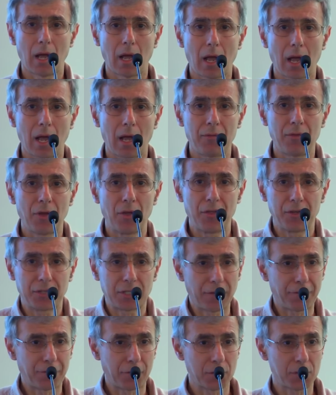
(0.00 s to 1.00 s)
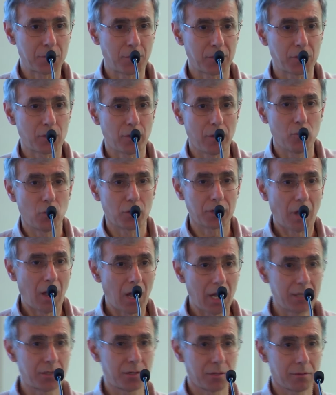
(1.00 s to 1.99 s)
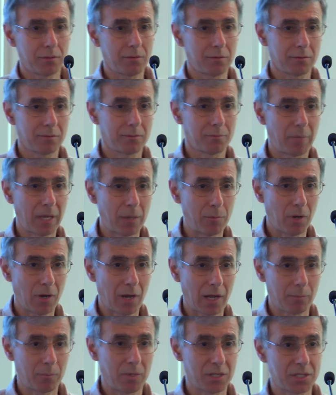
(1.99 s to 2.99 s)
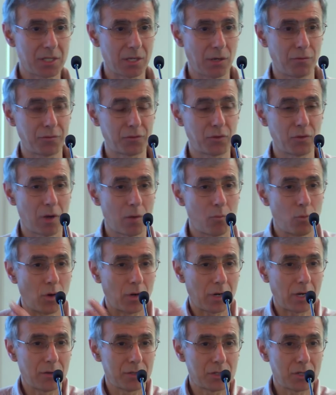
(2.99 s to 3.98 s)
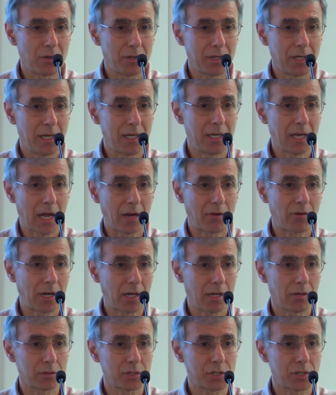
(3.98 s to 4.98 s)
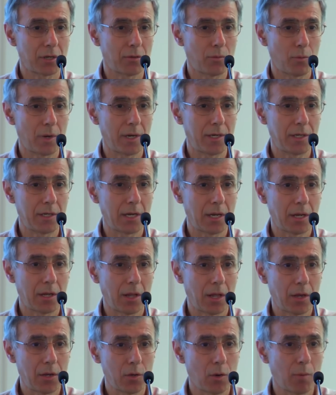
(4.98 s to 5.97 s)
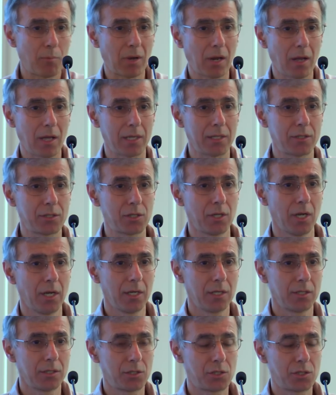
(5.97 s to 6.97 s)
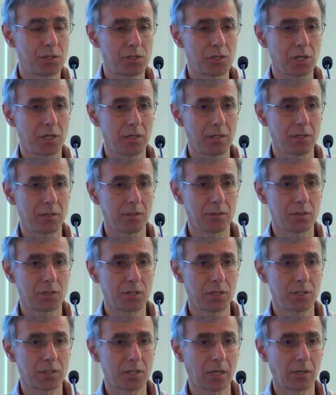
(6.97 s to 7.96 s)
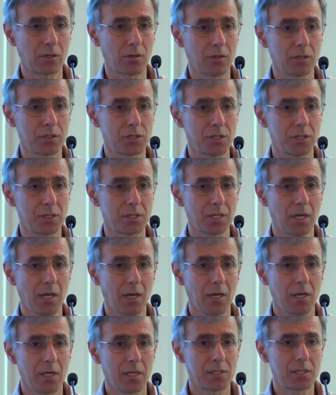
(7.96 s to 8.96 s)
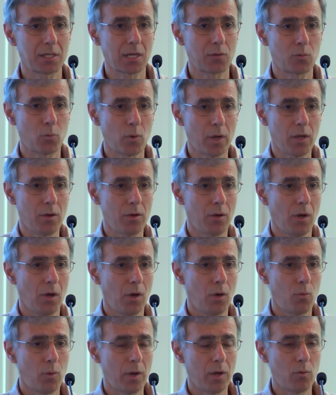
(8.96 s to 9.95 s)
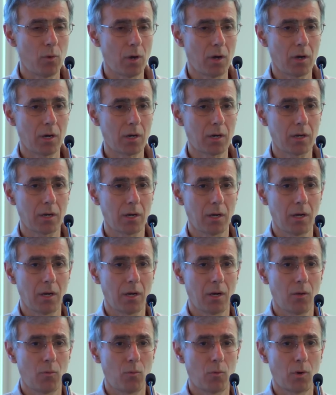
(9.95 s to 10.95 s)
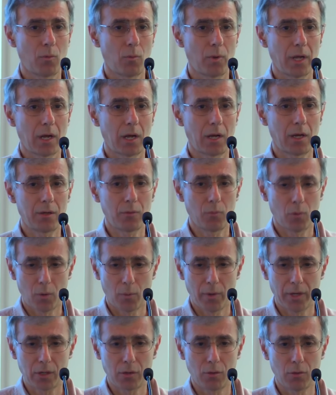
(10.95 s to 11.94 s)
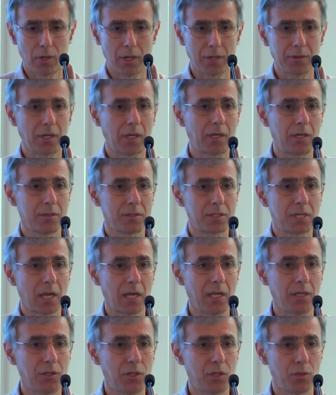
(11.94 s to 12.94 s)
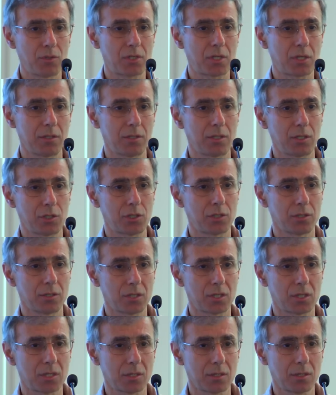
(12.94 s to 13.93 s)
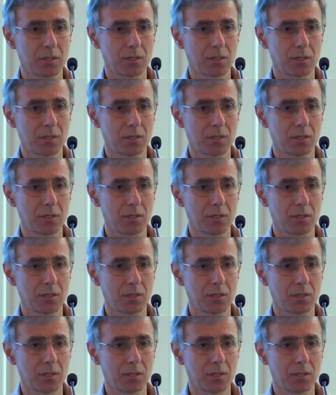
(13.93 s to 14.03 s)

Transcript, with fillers: And the difference between what I do, people like myself do, and what goes on in agriculture when you apply gene technologies is that we work what we call under contained use conditions.